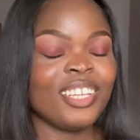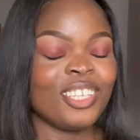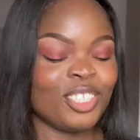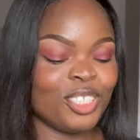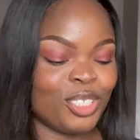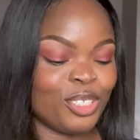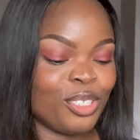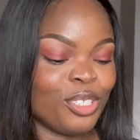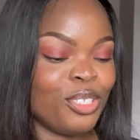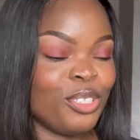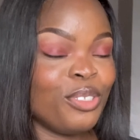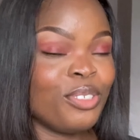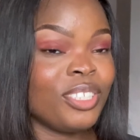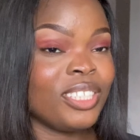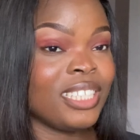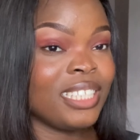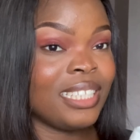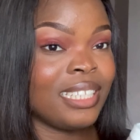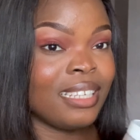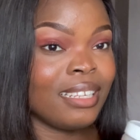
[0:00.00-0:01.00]
So you use
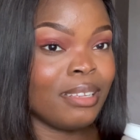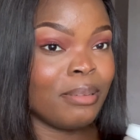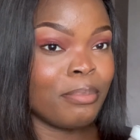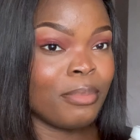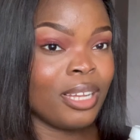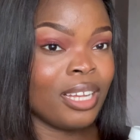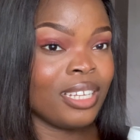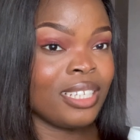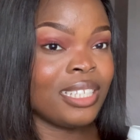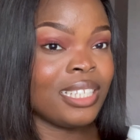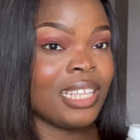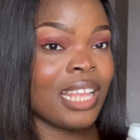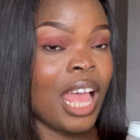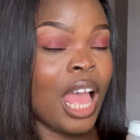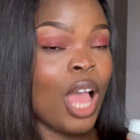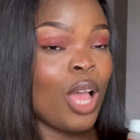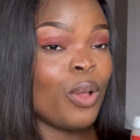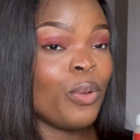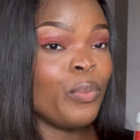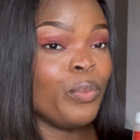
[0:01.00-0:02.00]
this clay mask
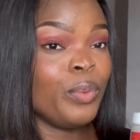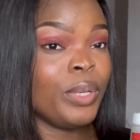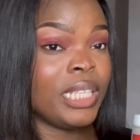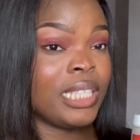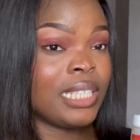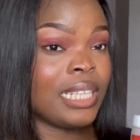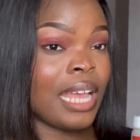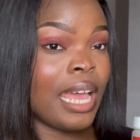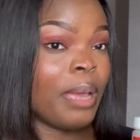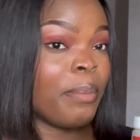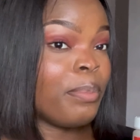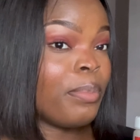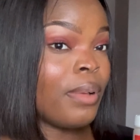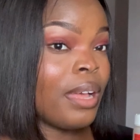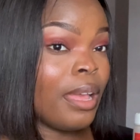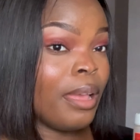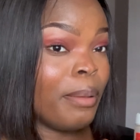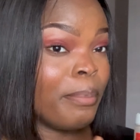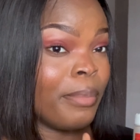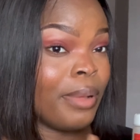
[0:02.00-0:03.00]
with
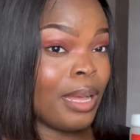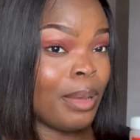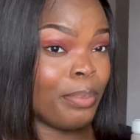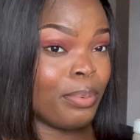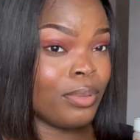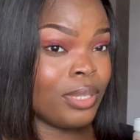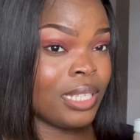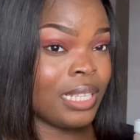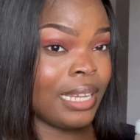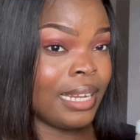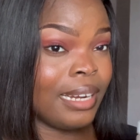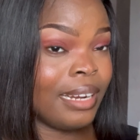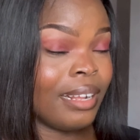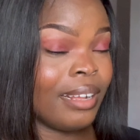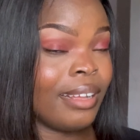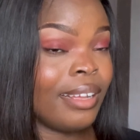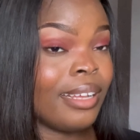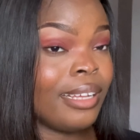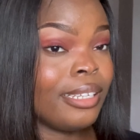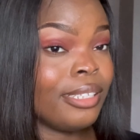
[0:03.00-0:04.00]
apple cider
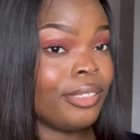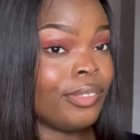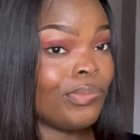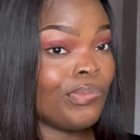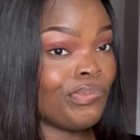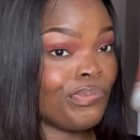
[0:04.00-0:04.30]
and